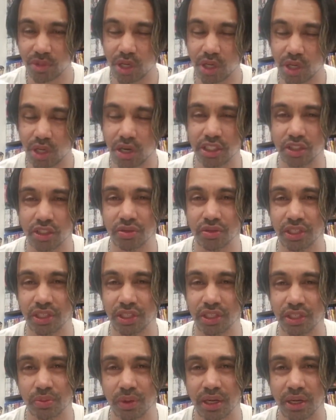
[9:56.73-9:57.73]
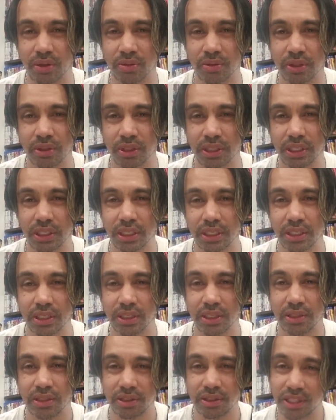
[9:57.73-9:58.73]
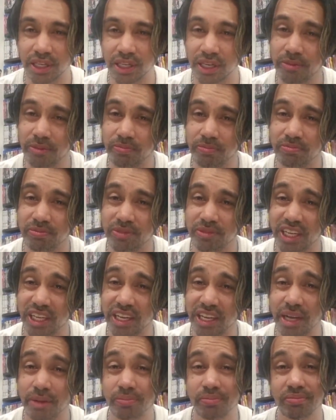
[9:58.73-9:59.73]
I enjoyed as well. So yeah,